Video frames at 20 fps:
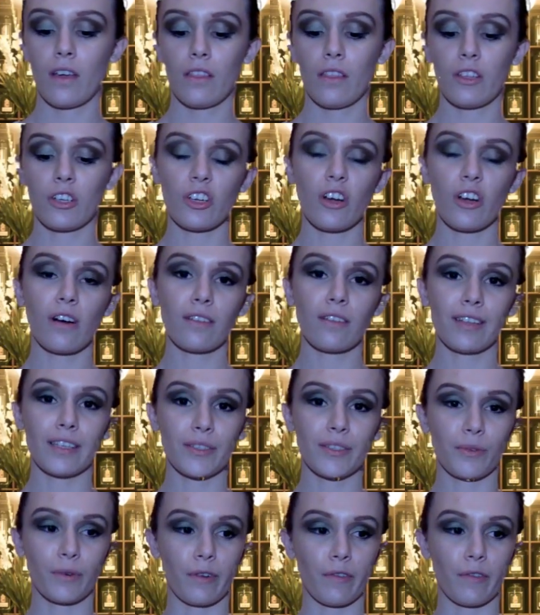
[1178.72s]
The
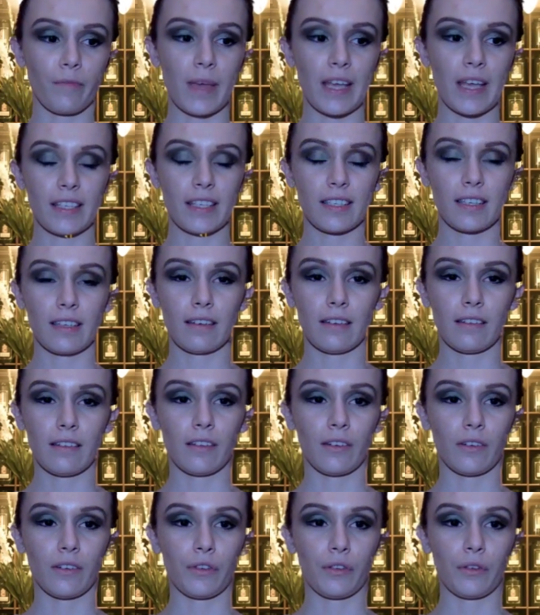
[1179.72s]
chocolate sort of makes it a
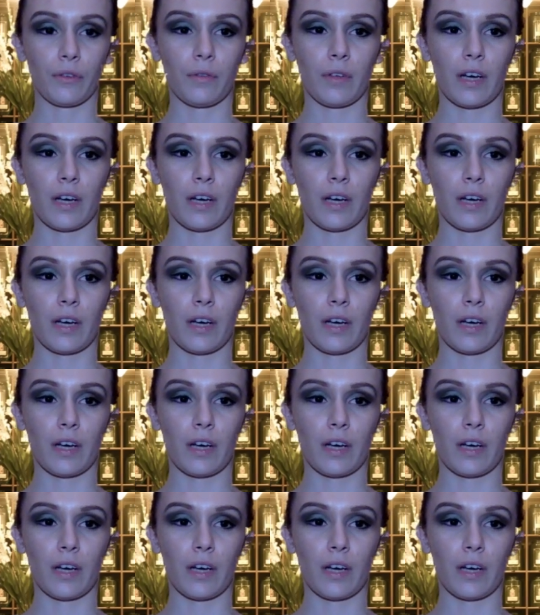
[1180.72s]
little